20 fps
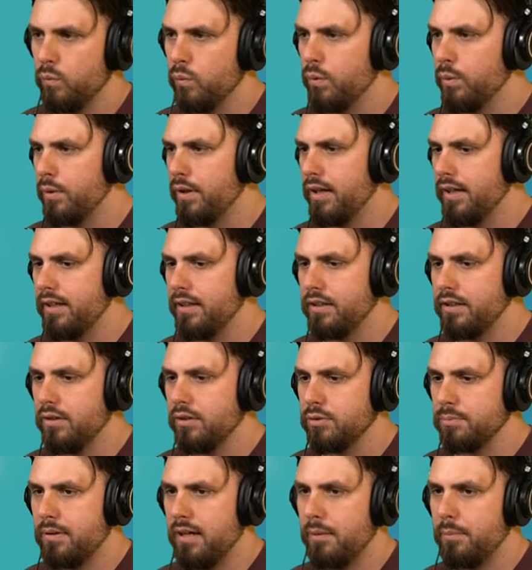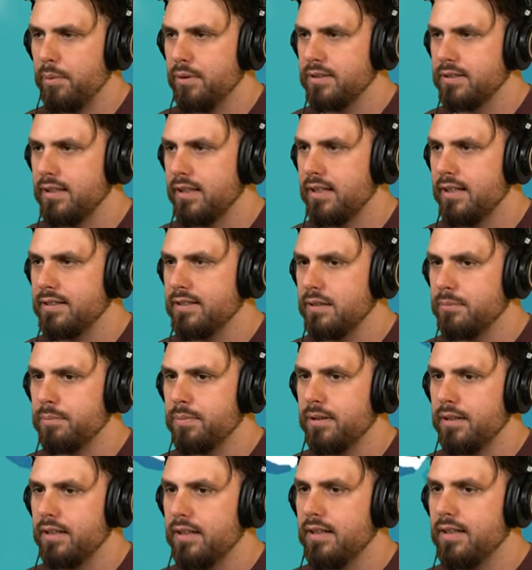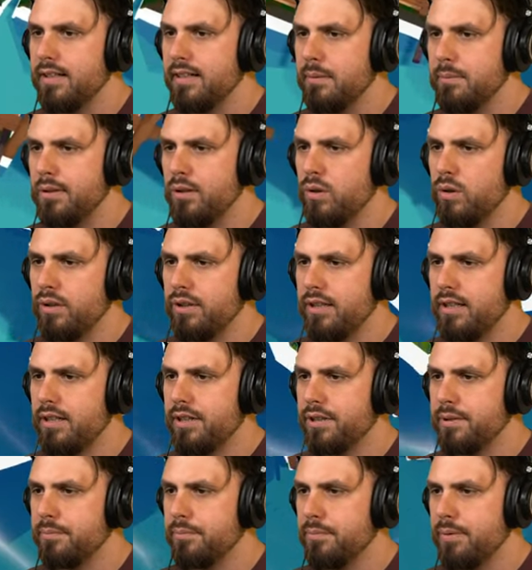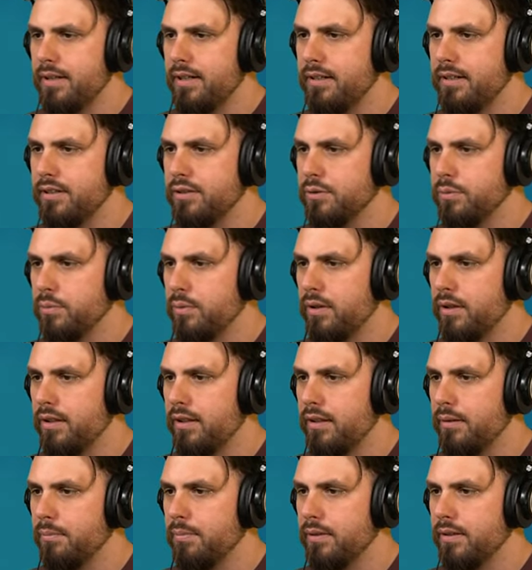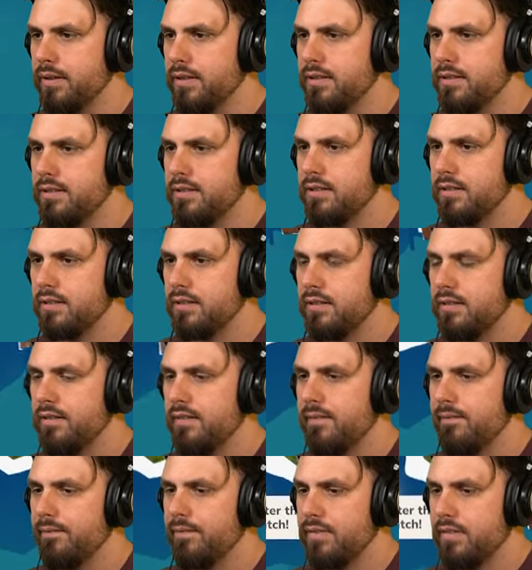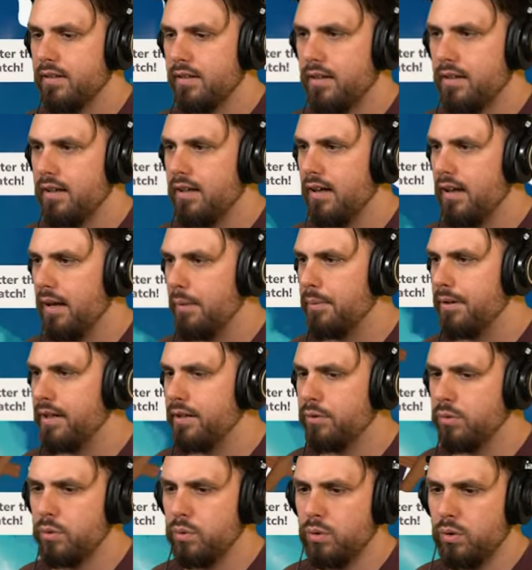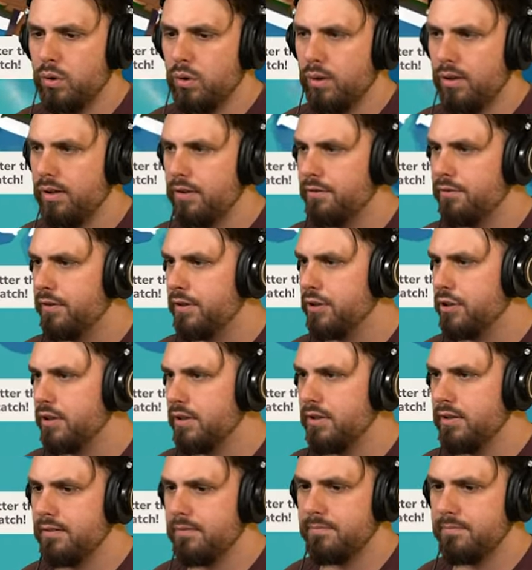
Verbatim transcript: We want to eat those bad boys ASAP. Uh, give me all the other bait as well, please. Okay, I'm gonna do all the fishing.